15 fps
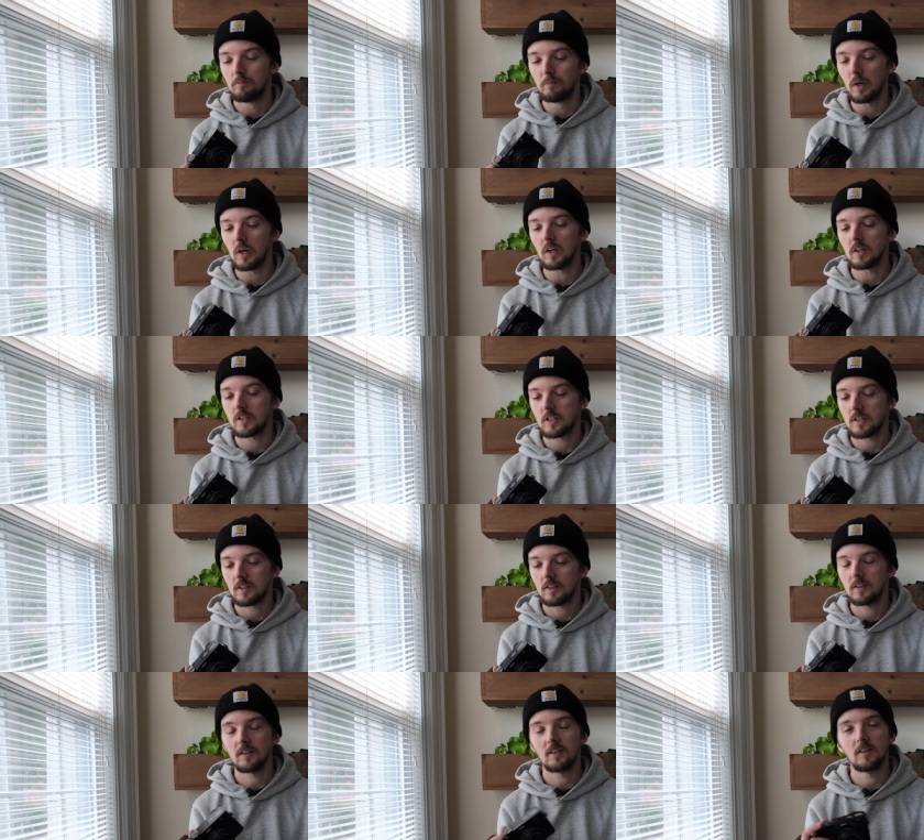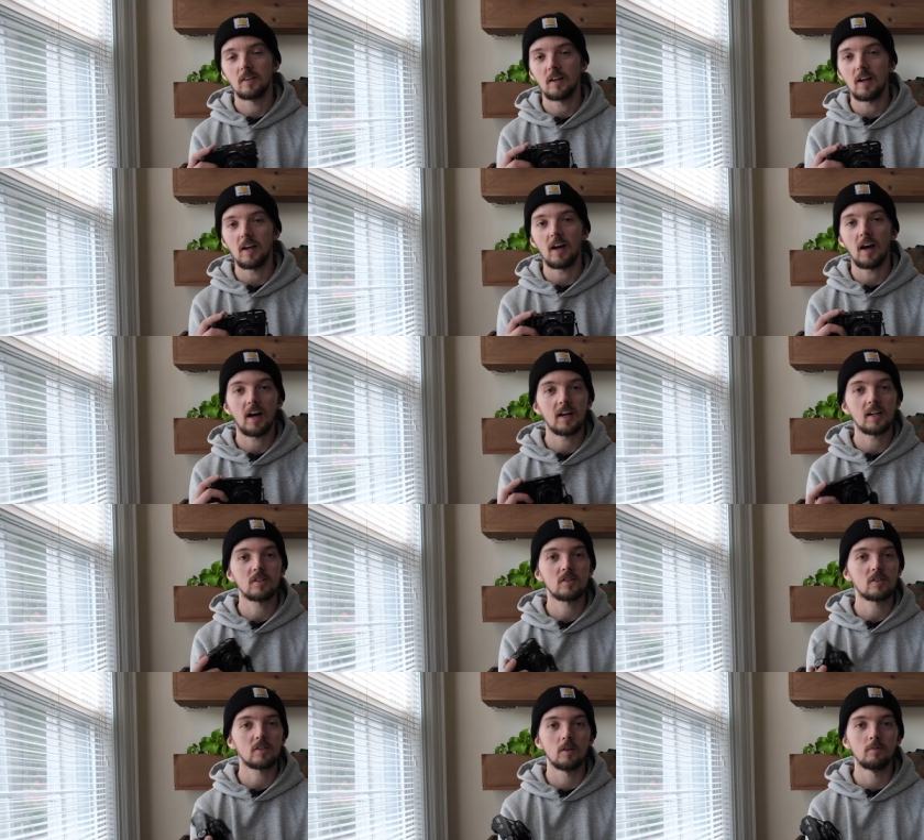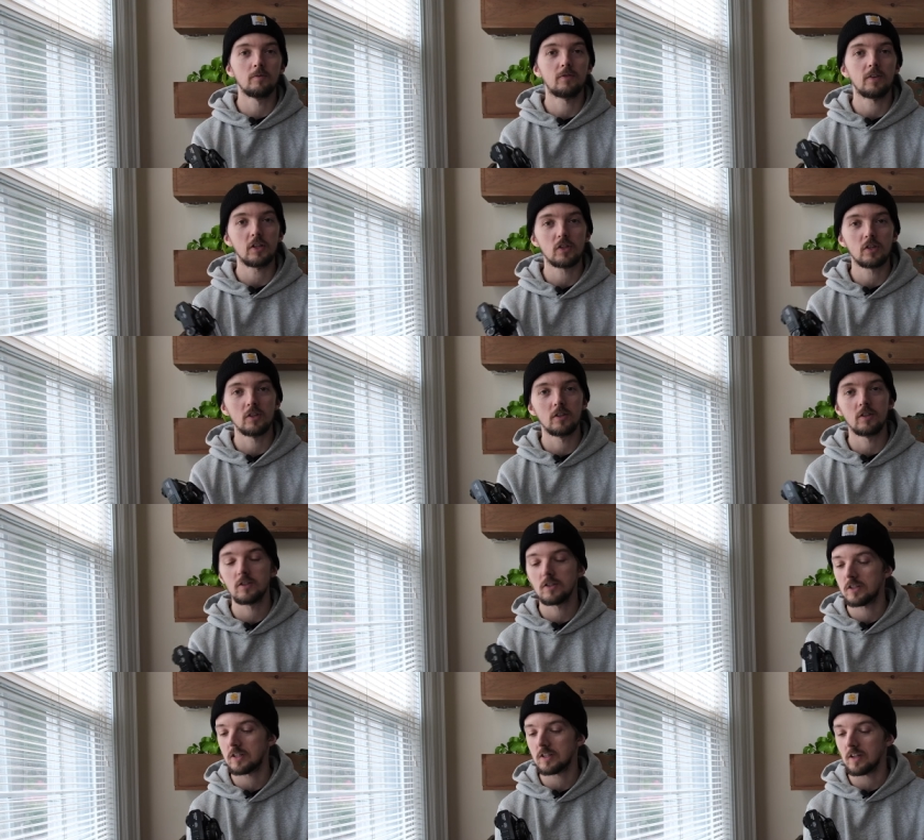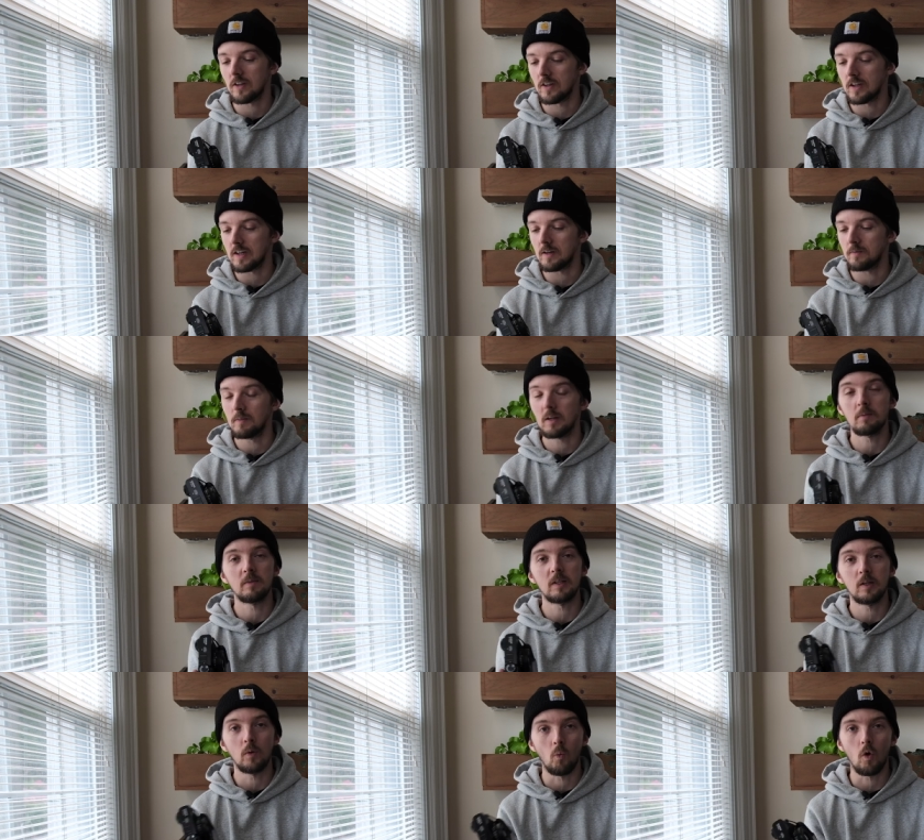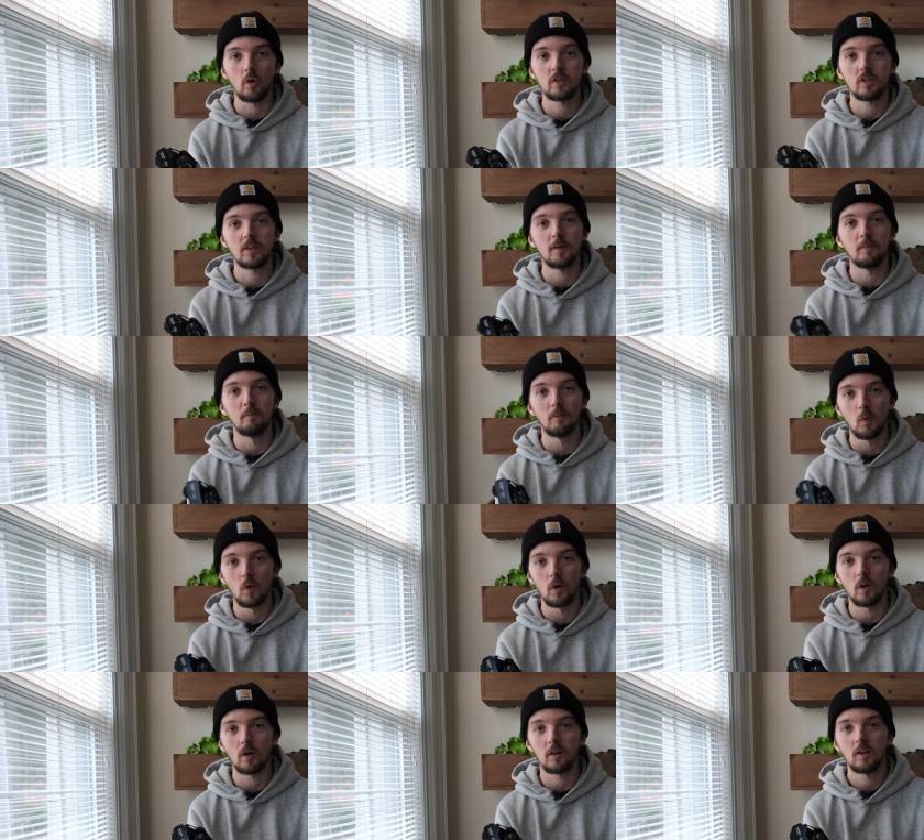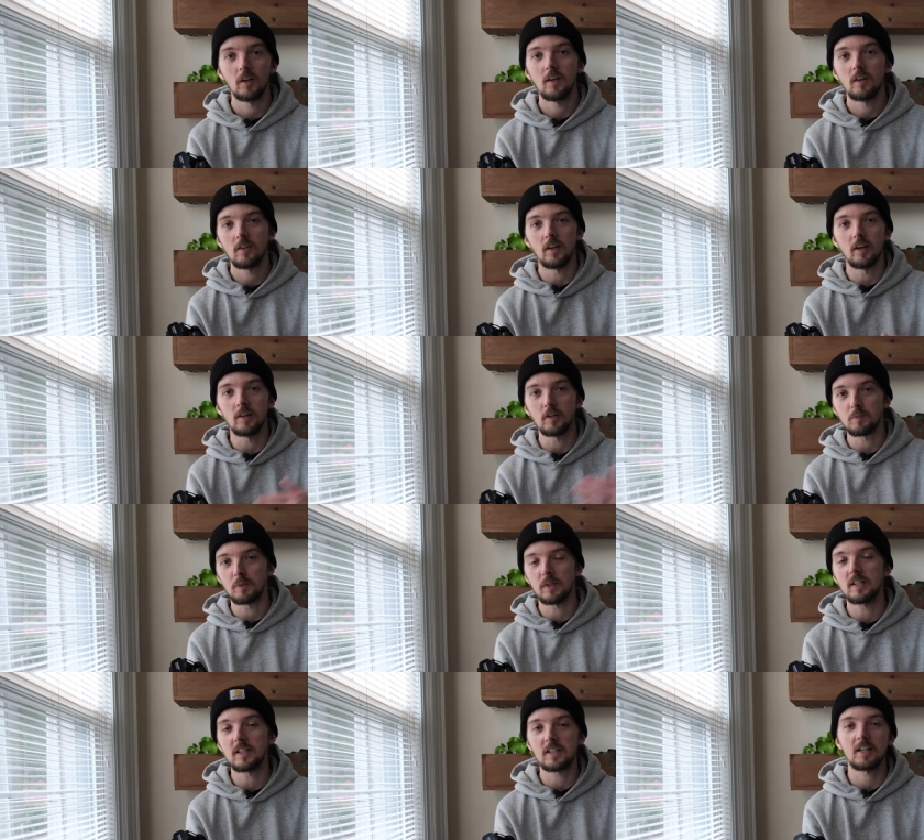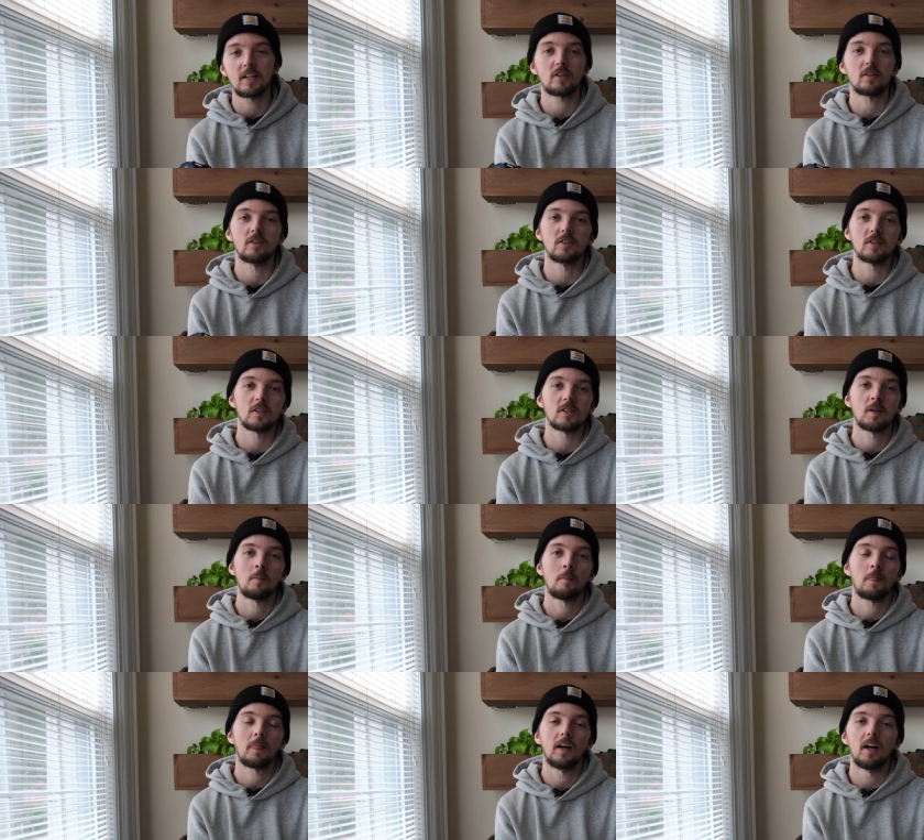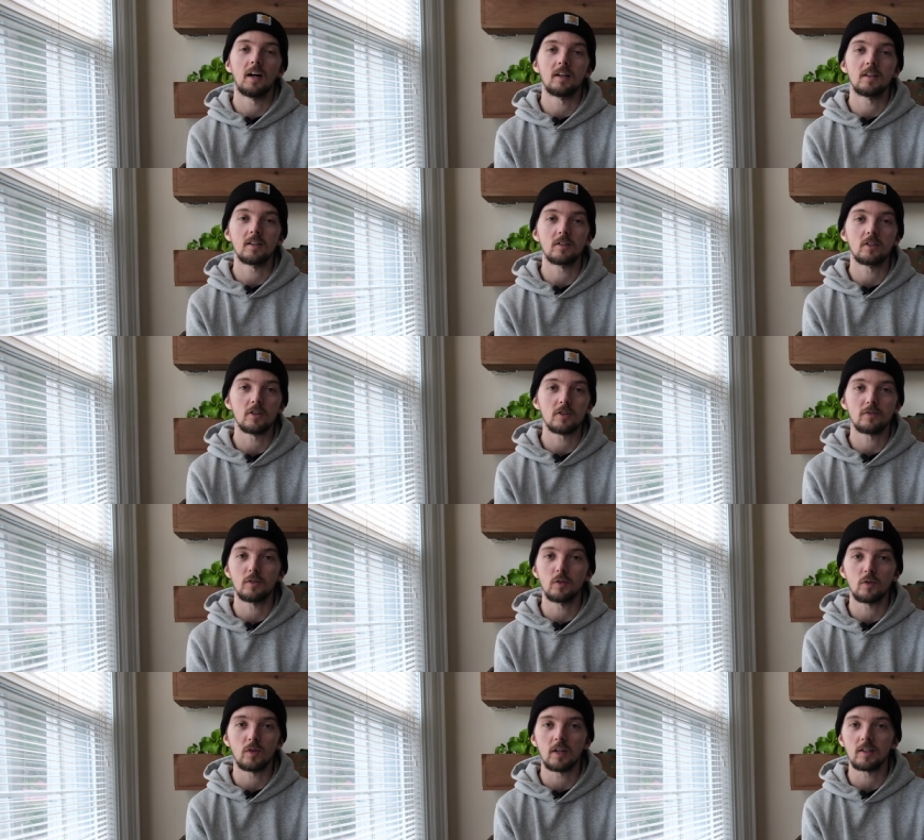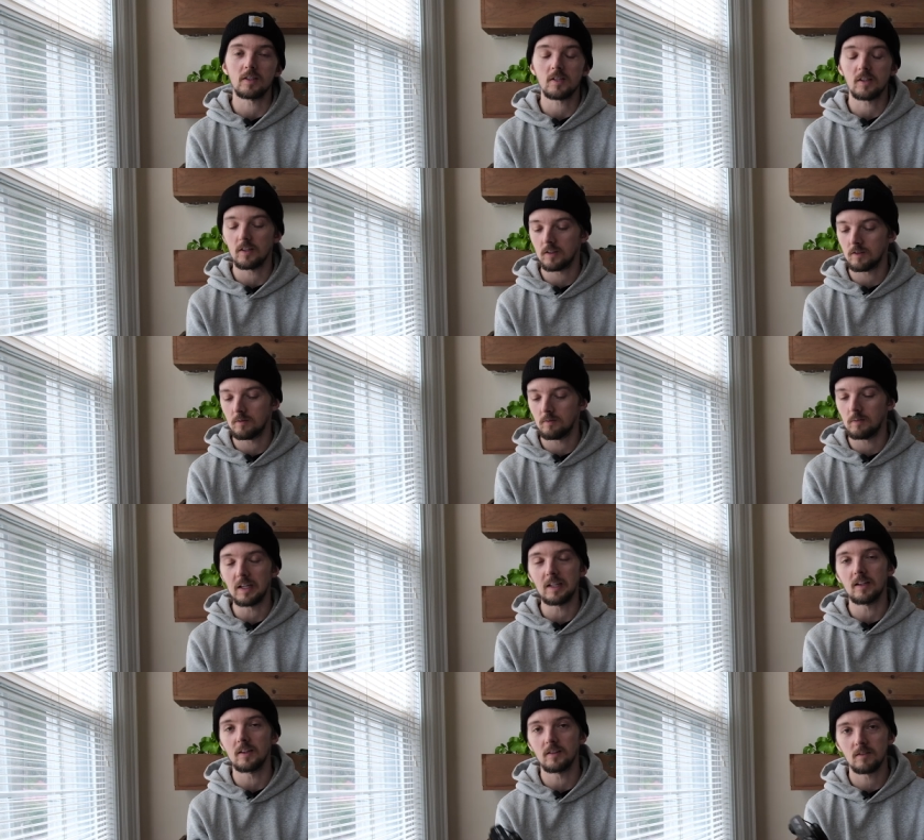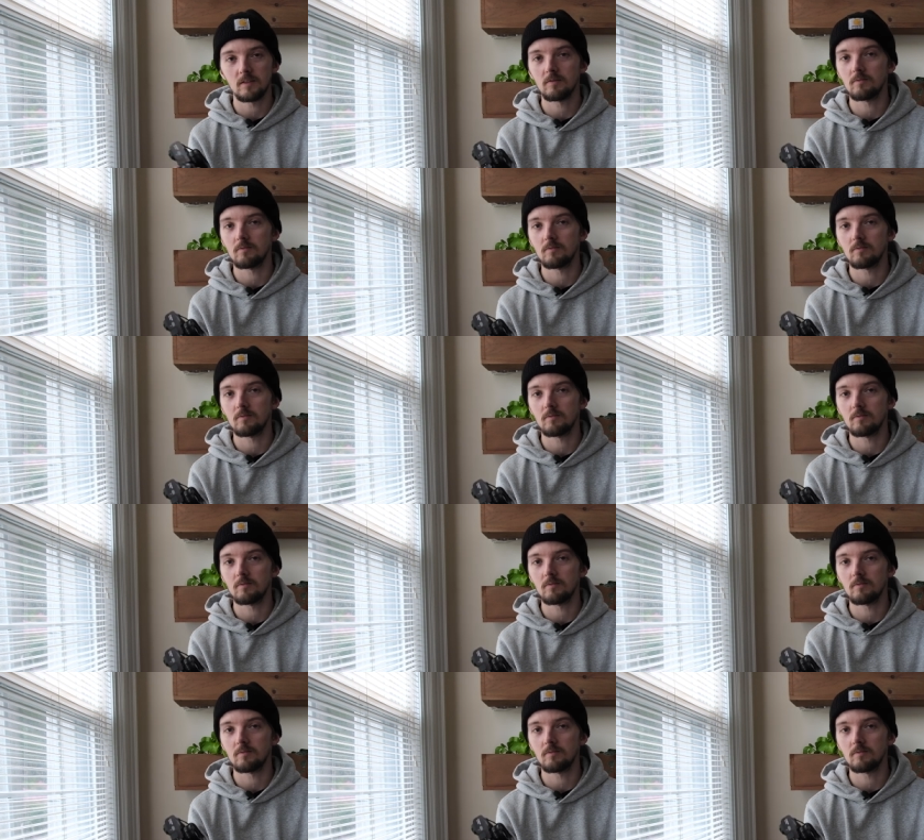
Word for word: but it has some features that made me want it more than its predecessors, and it does a few things that made it